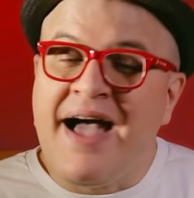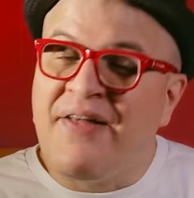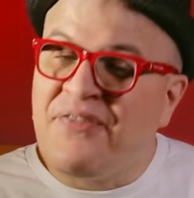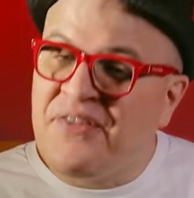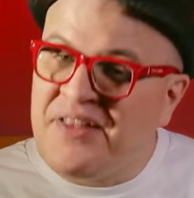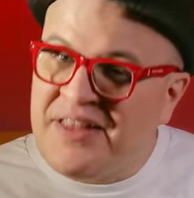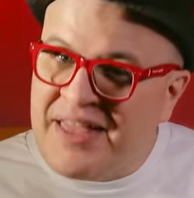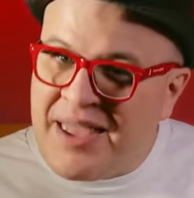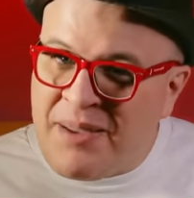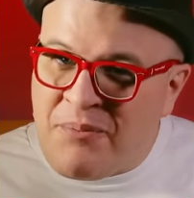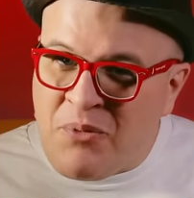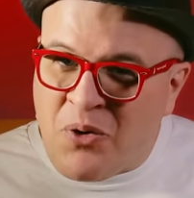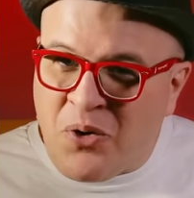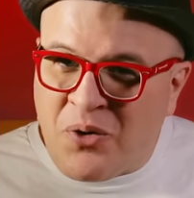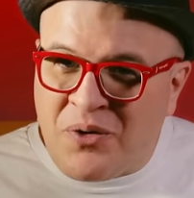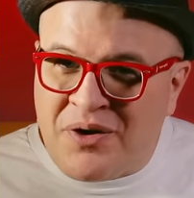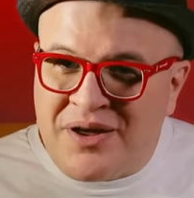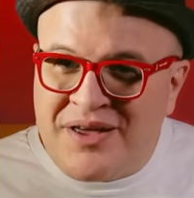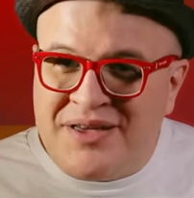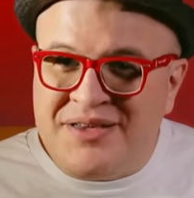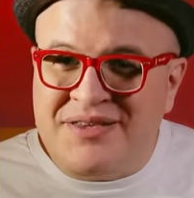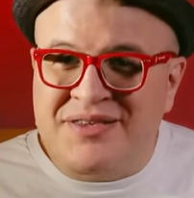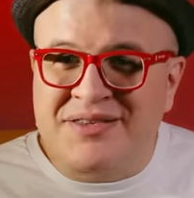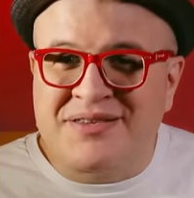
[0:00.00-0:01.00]
And the name
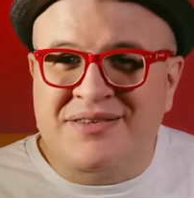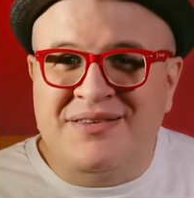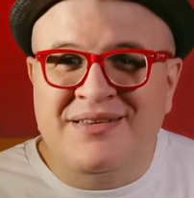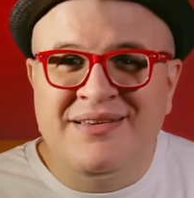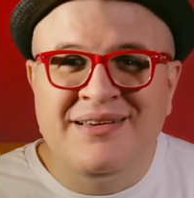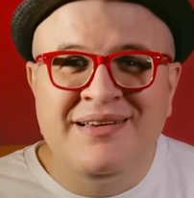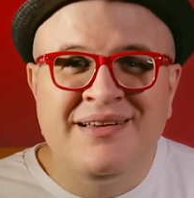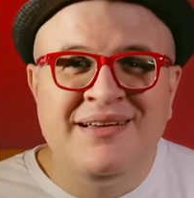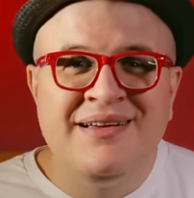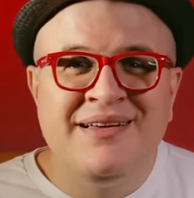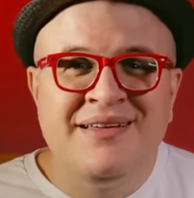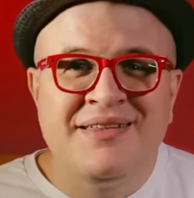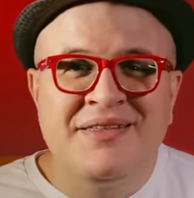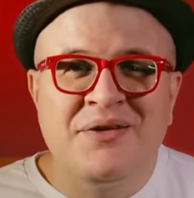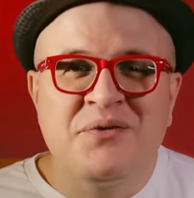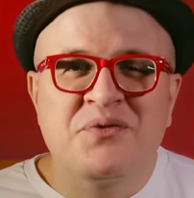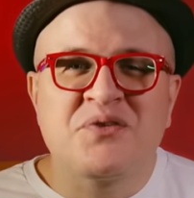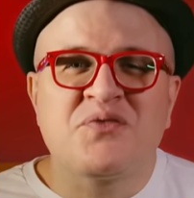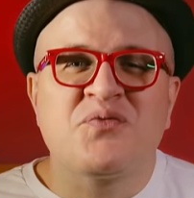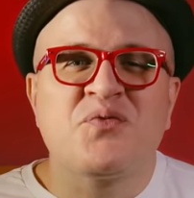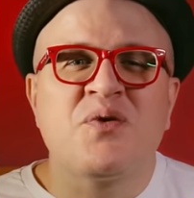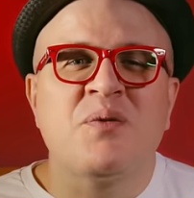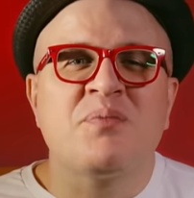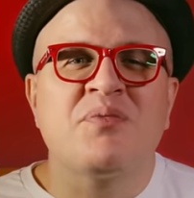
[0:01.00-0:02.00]
Maurice, that
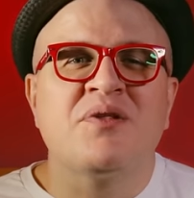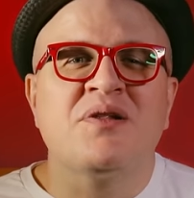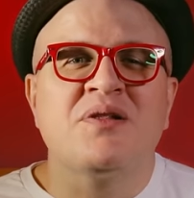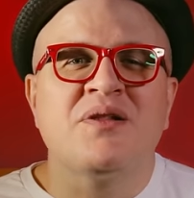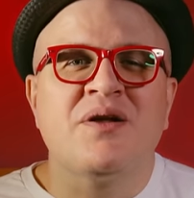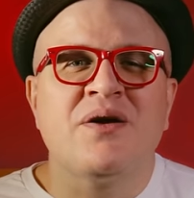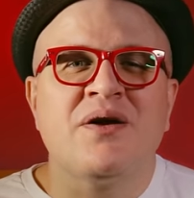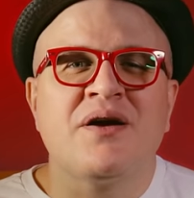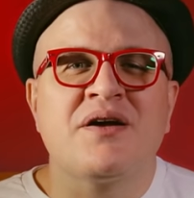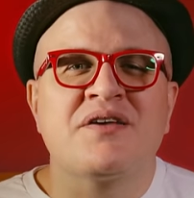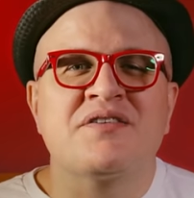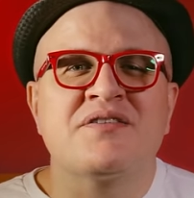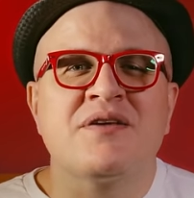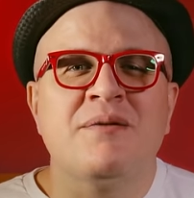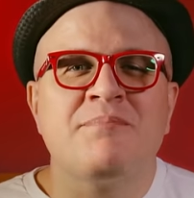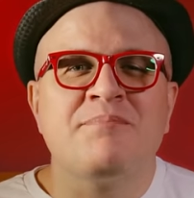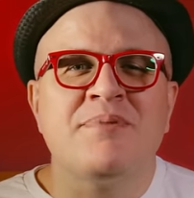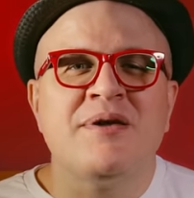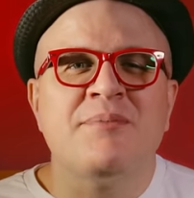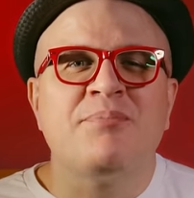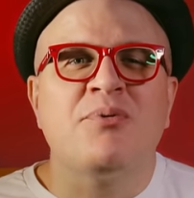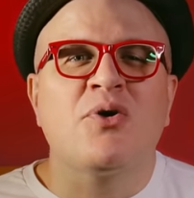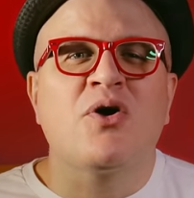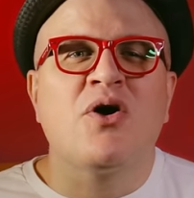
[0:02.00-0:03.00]
was from the lyric "Some
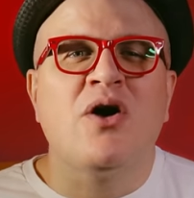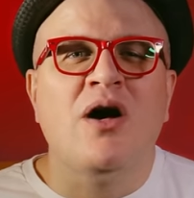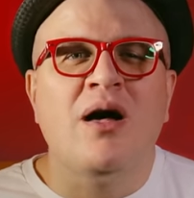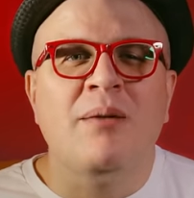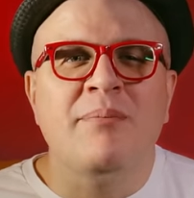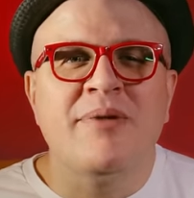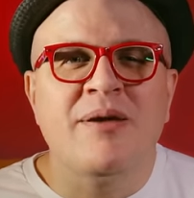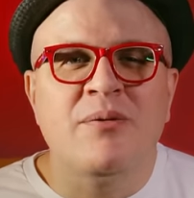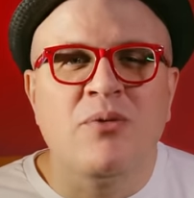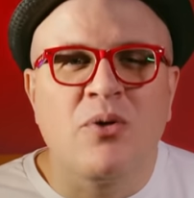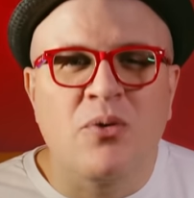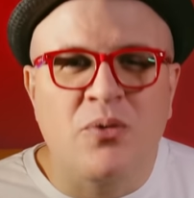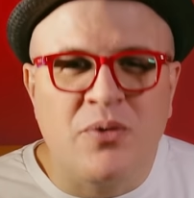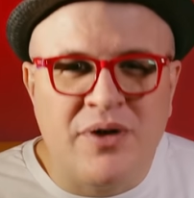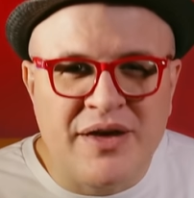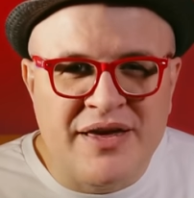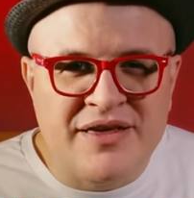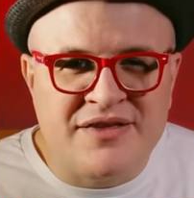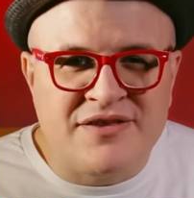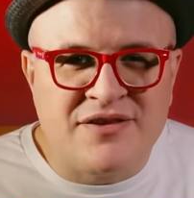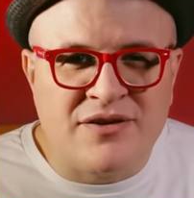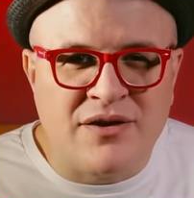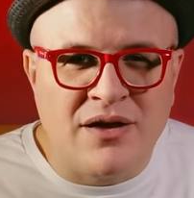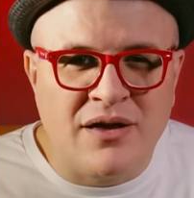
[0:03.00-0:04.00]
people call me
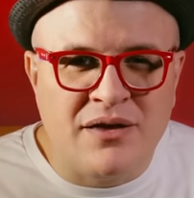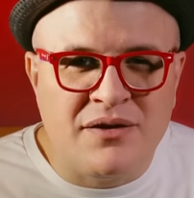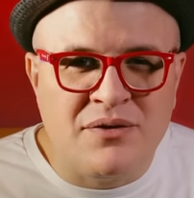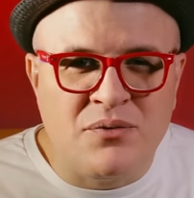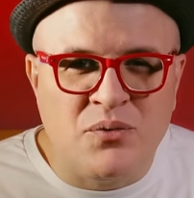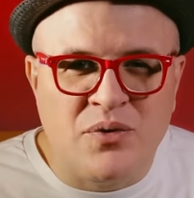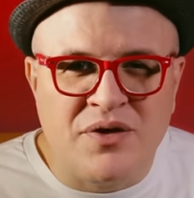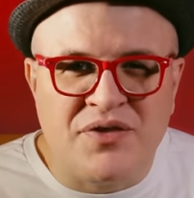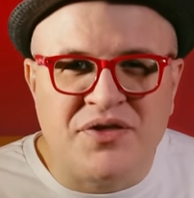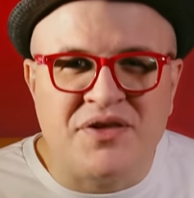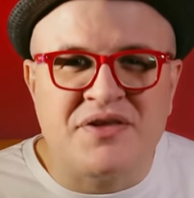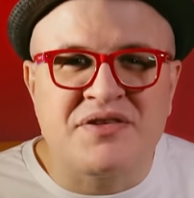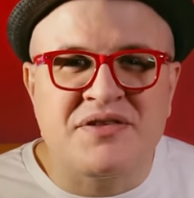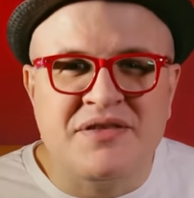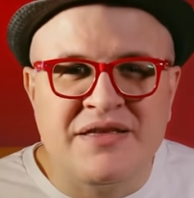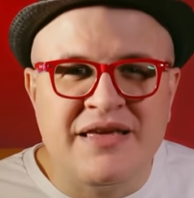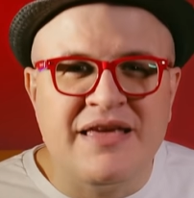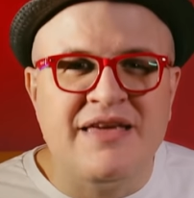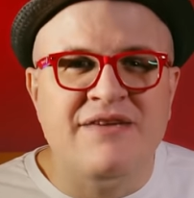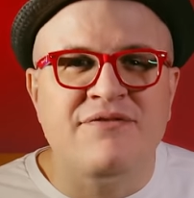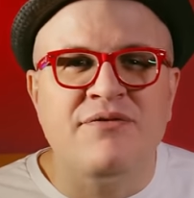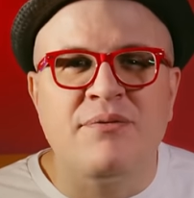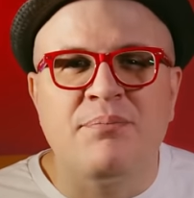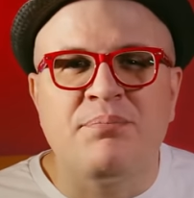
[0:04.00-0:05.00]
Maurice," with
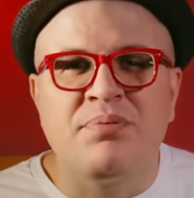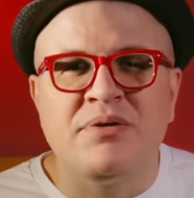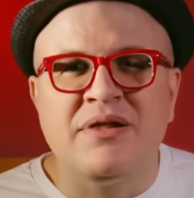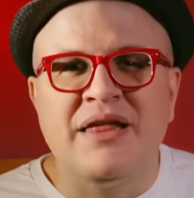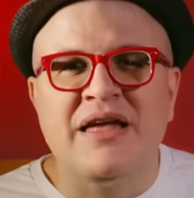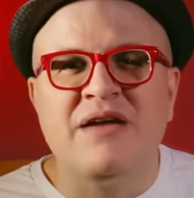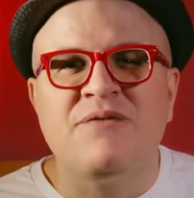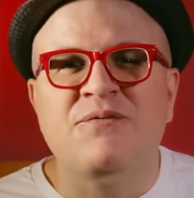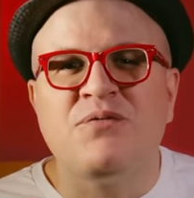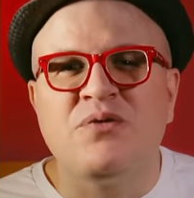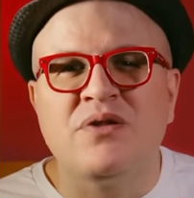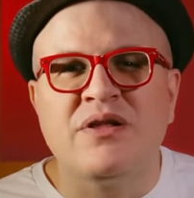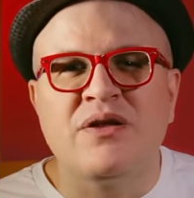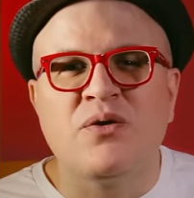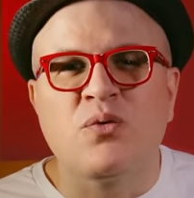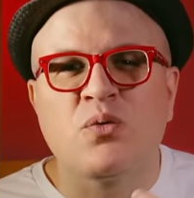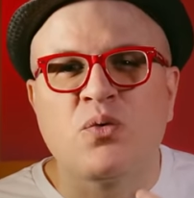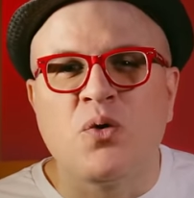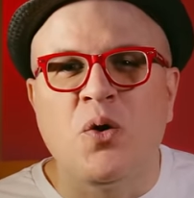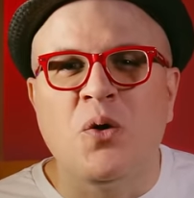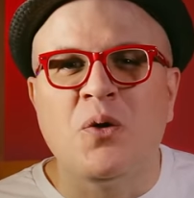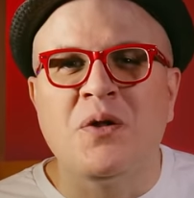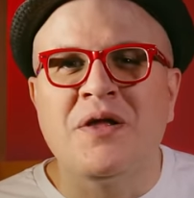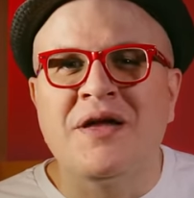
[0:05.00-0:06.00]
Steve playfully
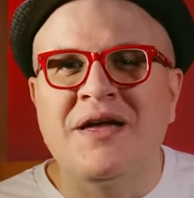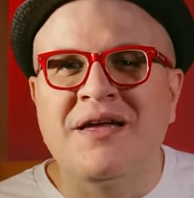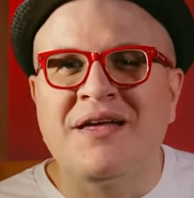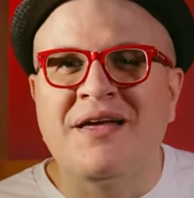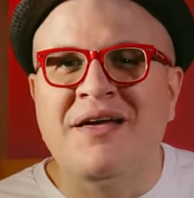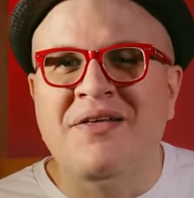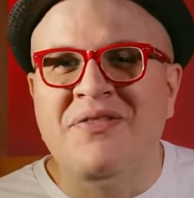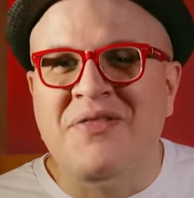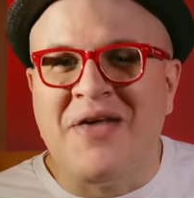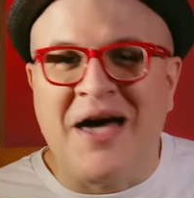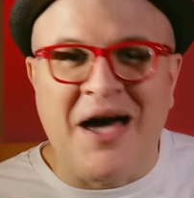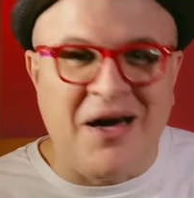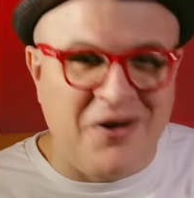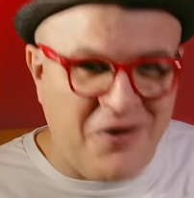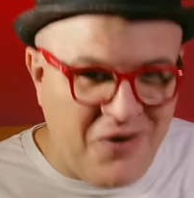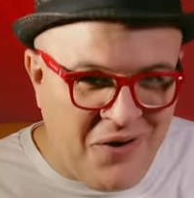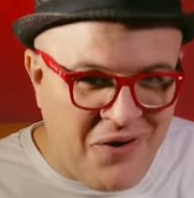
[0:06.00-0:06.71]
rolling that